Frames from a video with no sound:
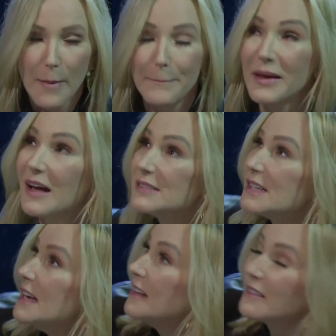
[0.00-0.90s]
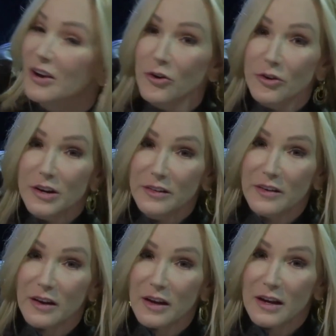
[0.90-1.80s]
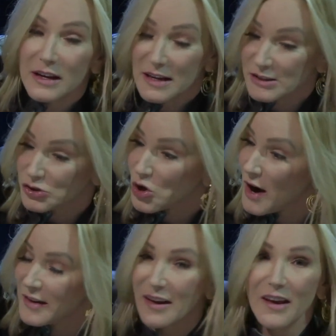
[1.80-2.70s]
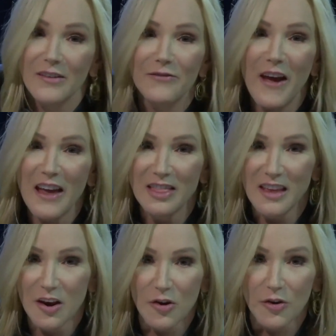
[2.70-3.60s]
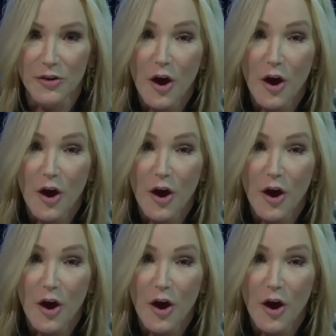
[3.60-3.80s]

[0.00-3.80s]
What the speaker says: because eternity is trying to invade the earth.